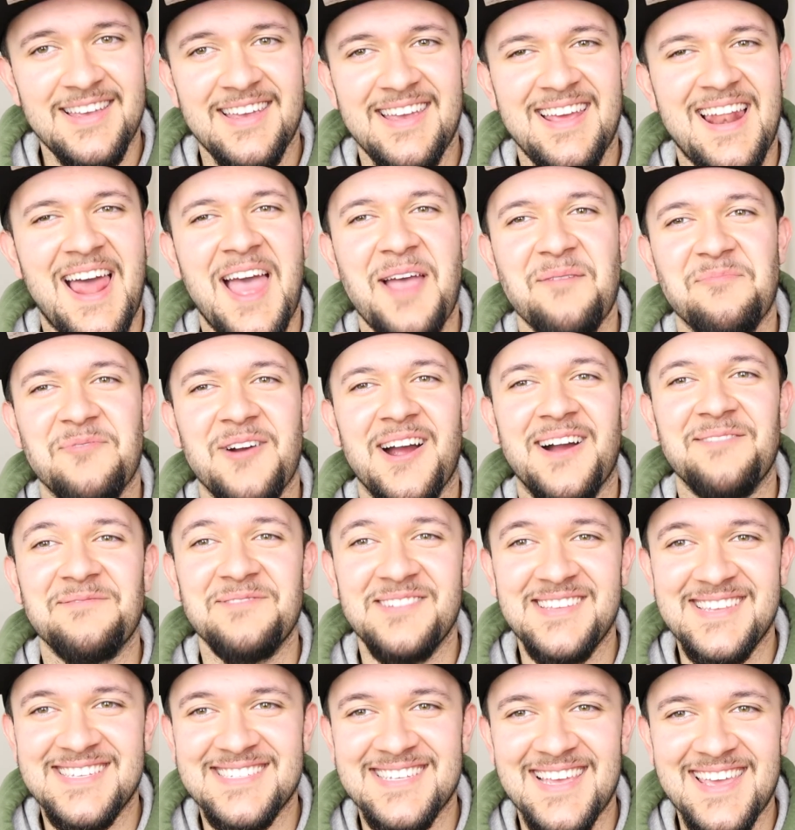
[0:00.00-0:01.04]
And I
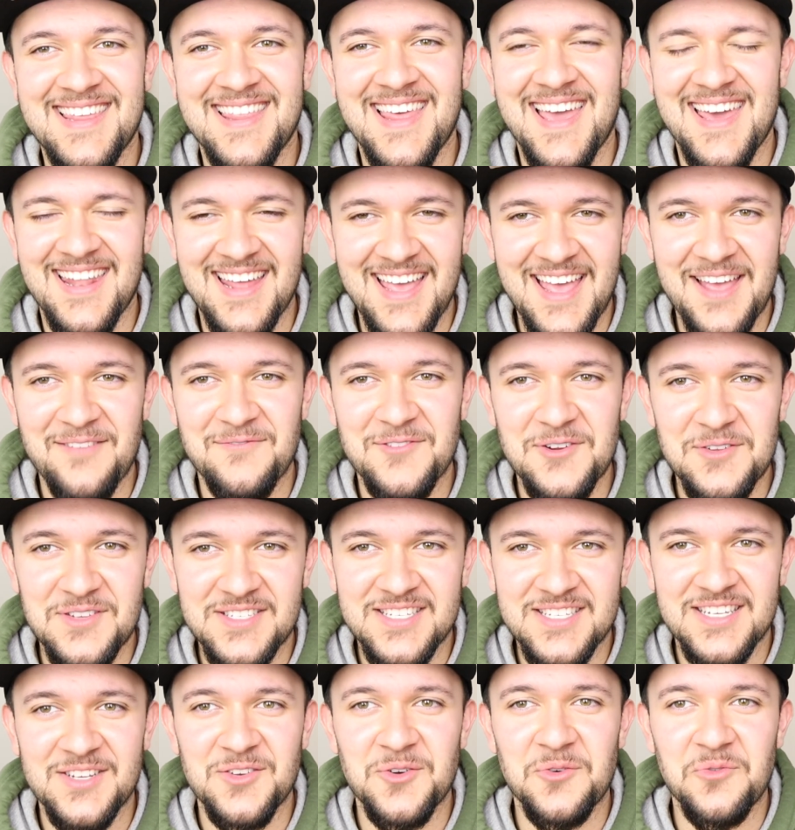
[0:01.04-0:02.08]
probably say that every
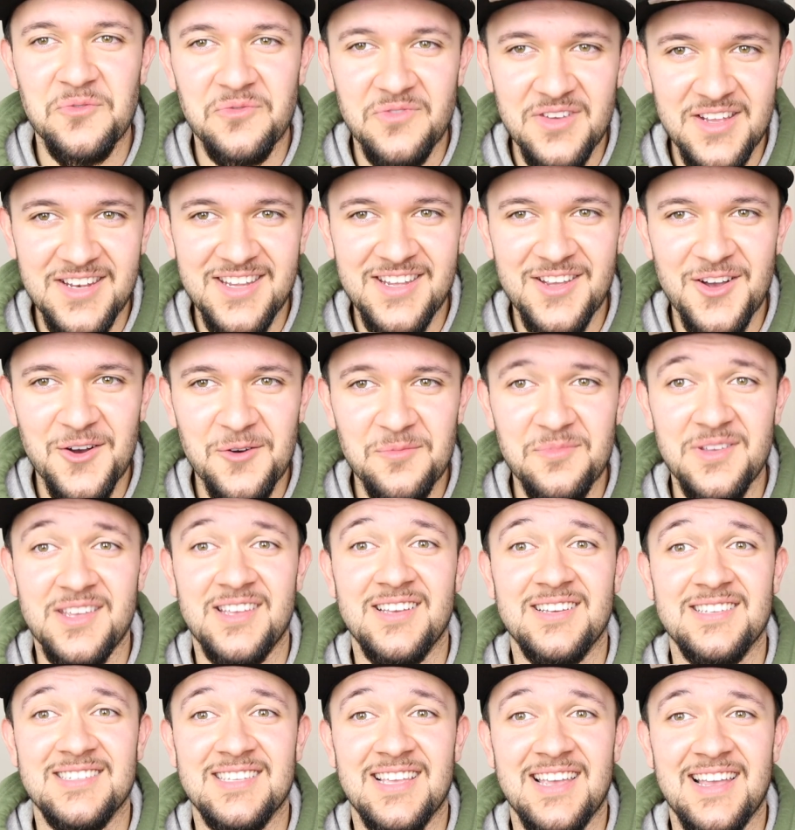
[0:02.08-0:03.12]
single video,
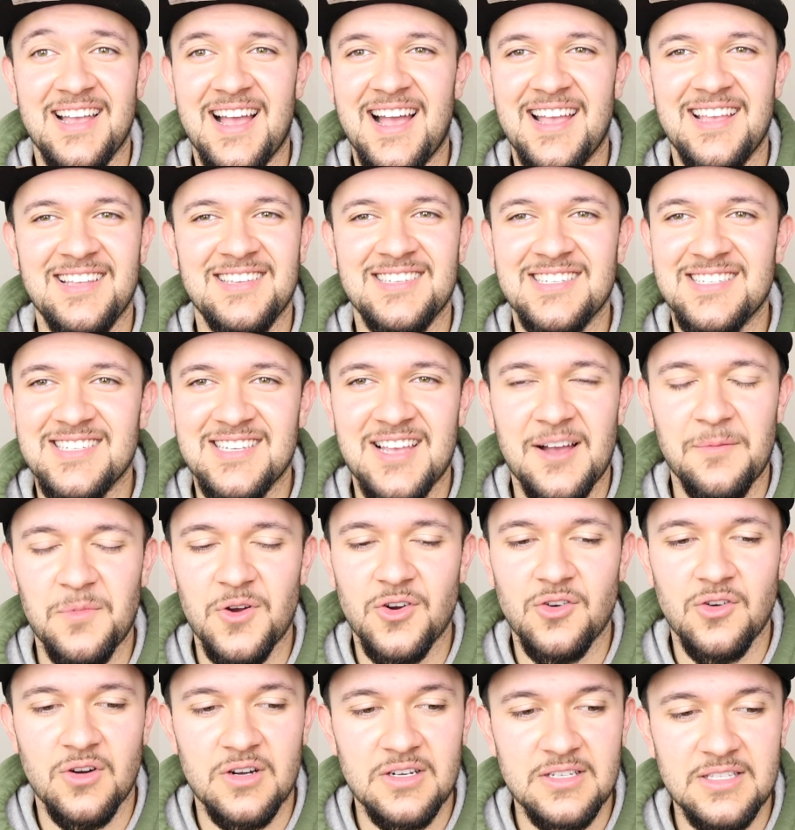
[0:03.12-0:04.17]
because like I just come
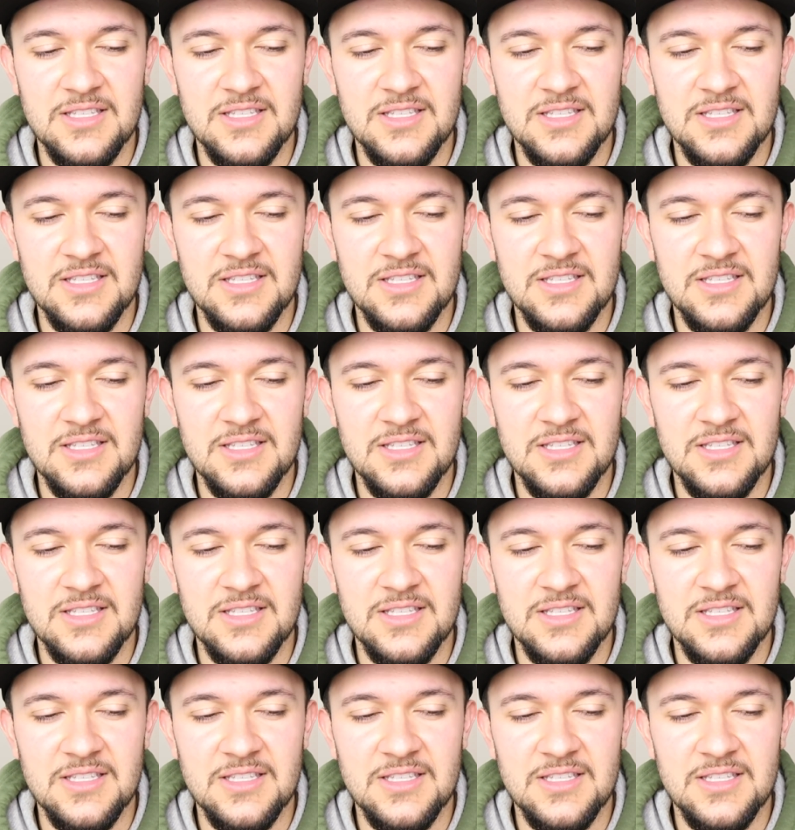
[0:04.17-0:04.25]
across